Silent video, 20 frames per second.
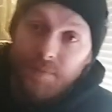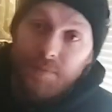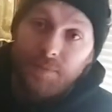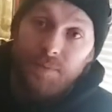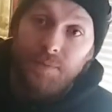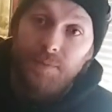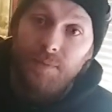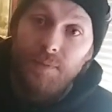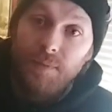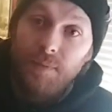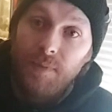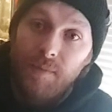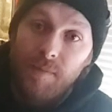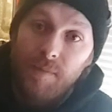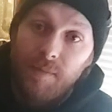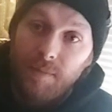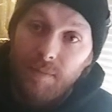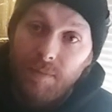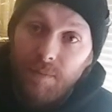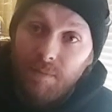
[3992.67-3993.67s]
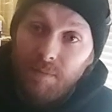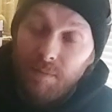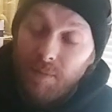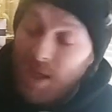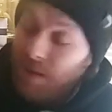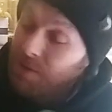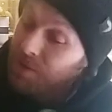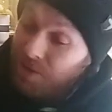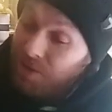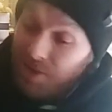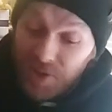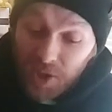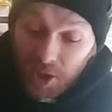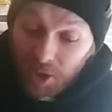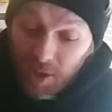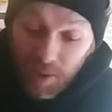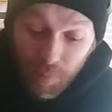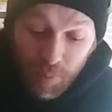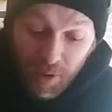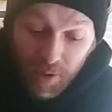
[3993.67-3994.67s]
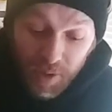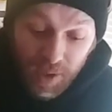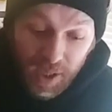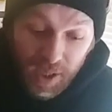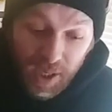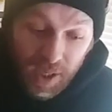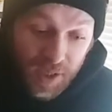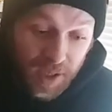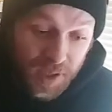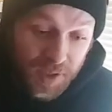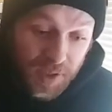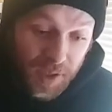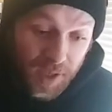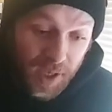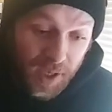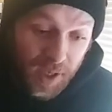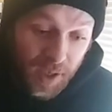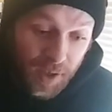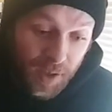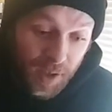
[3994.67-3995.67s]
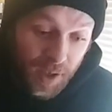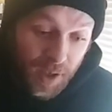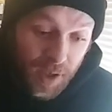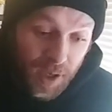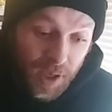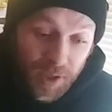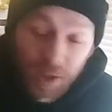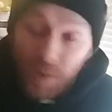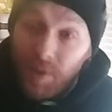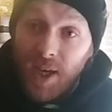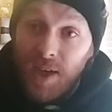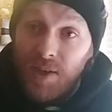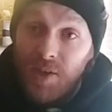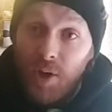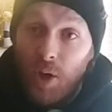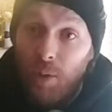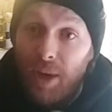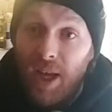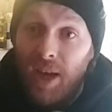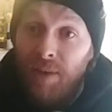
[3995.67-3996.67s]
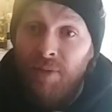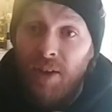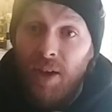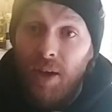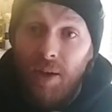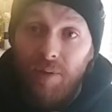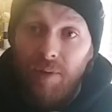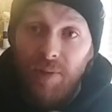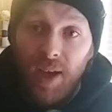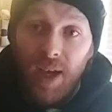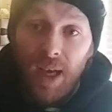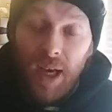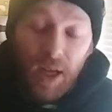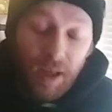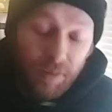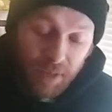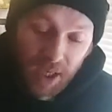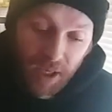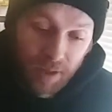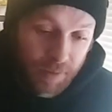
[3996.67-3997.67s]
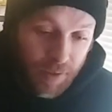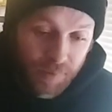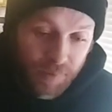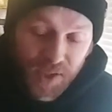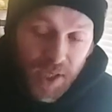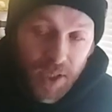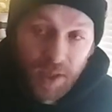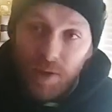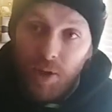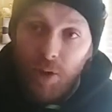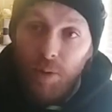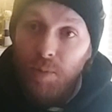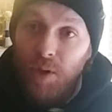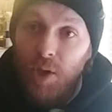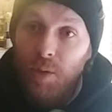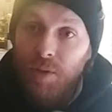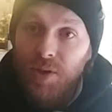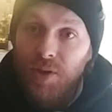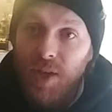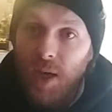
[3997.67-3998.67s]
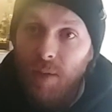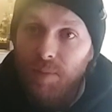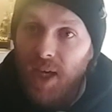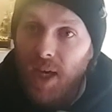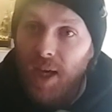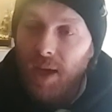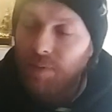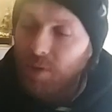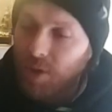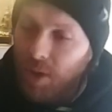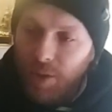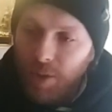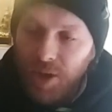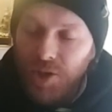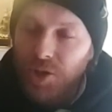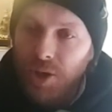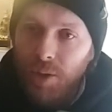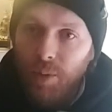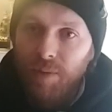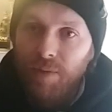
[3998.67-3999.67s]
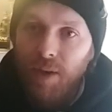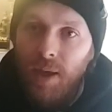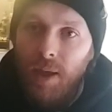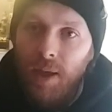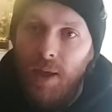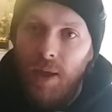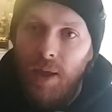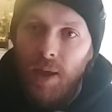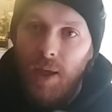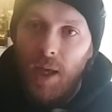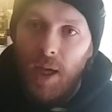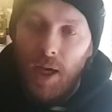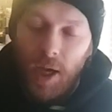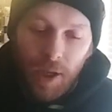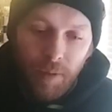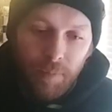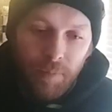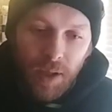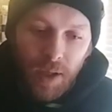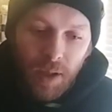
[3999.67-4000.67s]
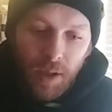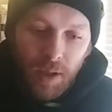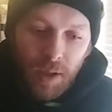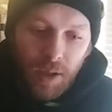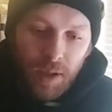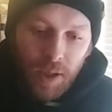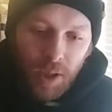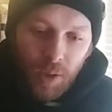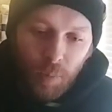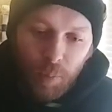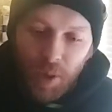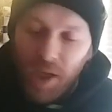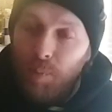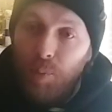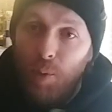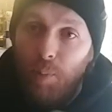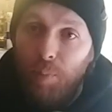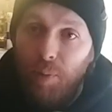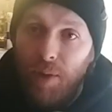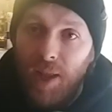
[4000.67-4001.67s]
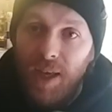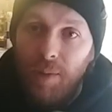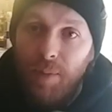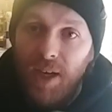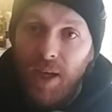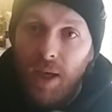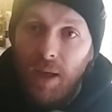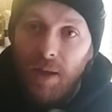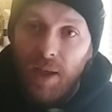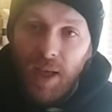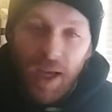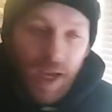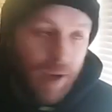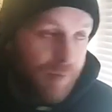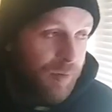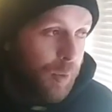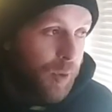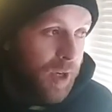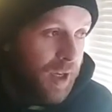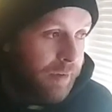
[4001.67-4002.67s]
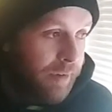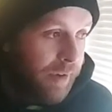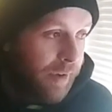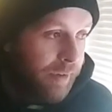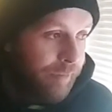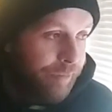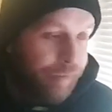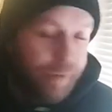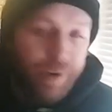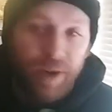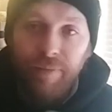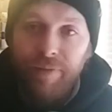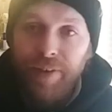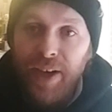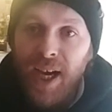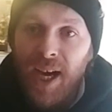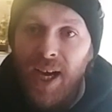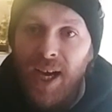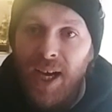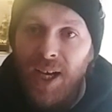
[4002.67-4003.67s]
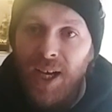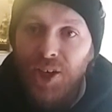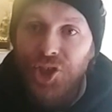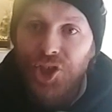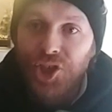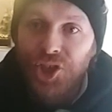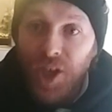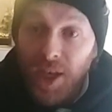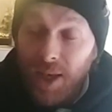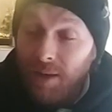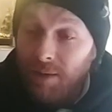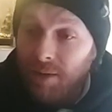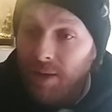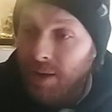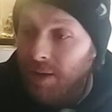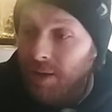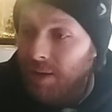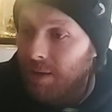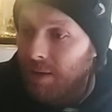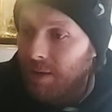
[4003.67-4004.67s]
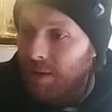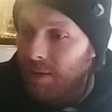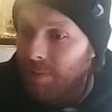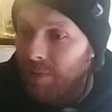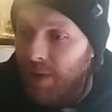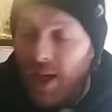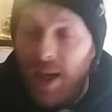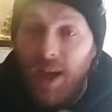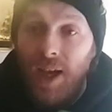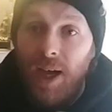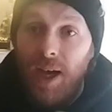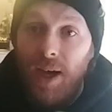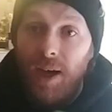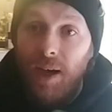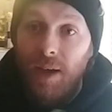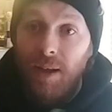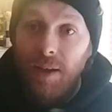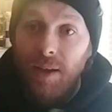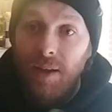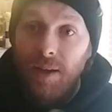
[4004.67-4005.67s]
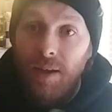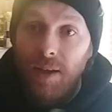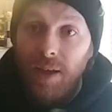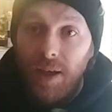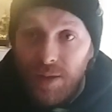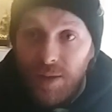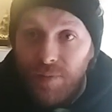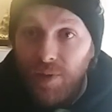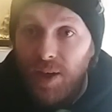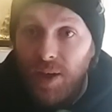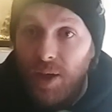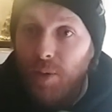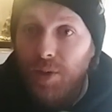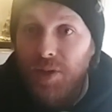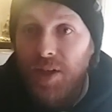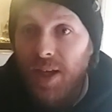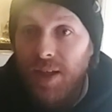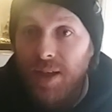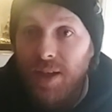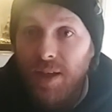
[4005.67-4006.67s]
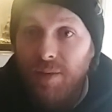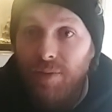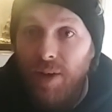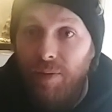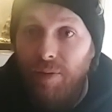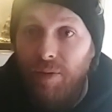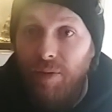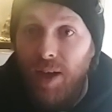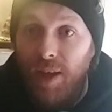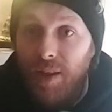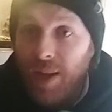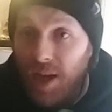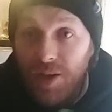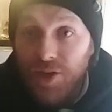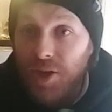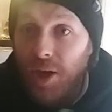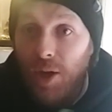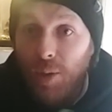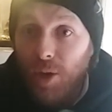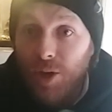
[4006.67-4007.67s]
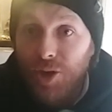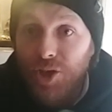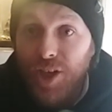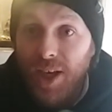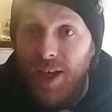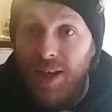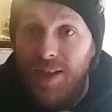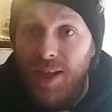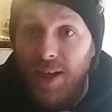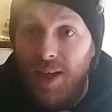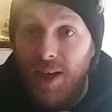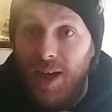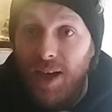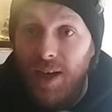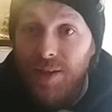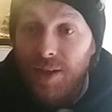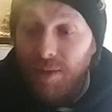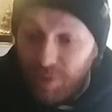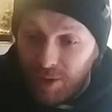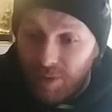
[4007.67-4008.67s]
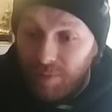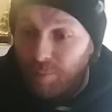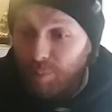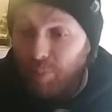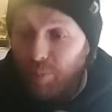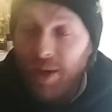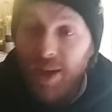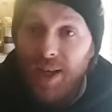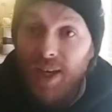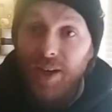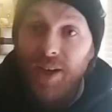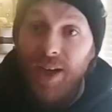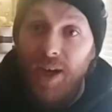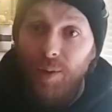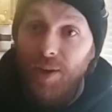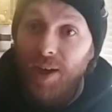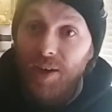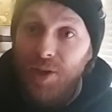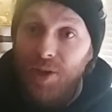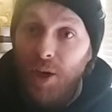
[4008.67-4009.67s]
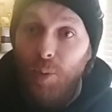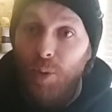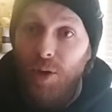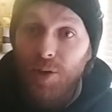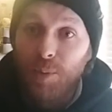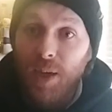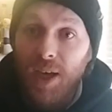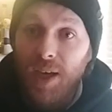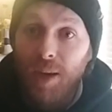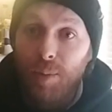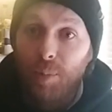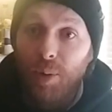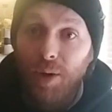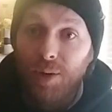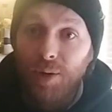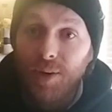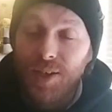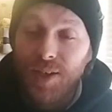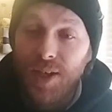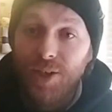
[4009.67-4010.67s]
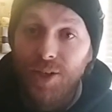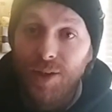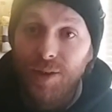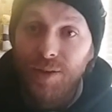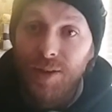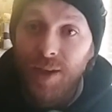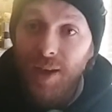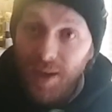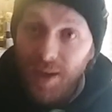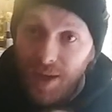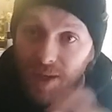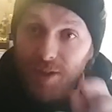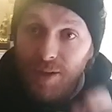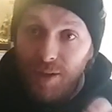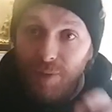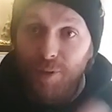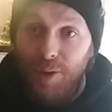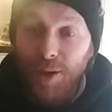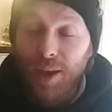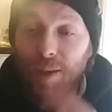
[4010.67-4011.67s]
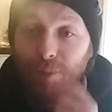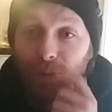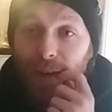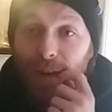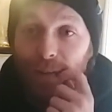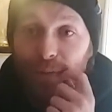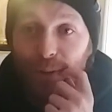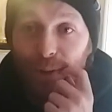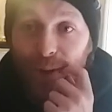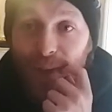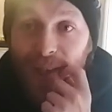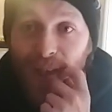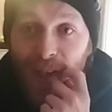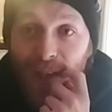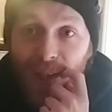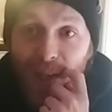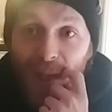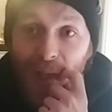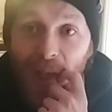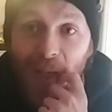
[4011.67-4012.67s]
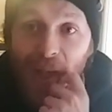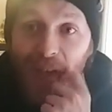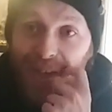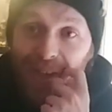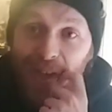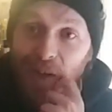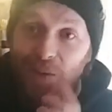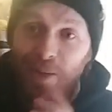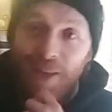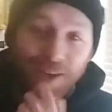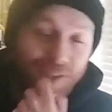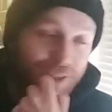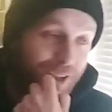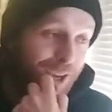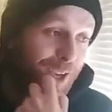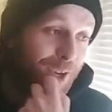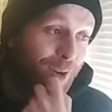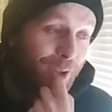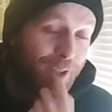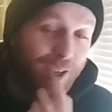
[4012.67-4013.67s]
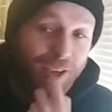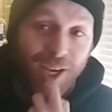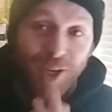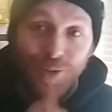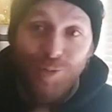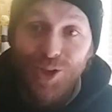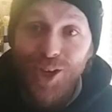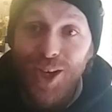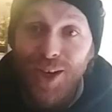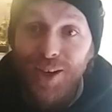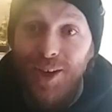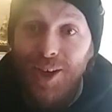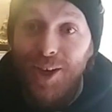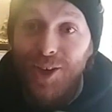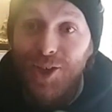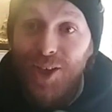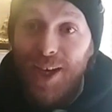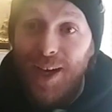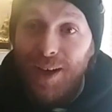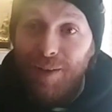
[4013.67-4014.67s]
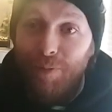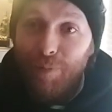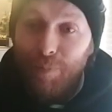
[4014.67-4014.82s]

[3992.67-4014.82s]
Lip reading: an advocate of VAR. I've said it numerous times. I have no issue with it. People blaming it every week. Fucking VAR shit. VAR is video assisted referee. That's not what shit is, it, guys? If you break it down, that's not what's making poor decisions. It's the fucking referee. That's like going to the cash machine because you can't fucking remember your pin number, going, shit machine, shit stupid machine.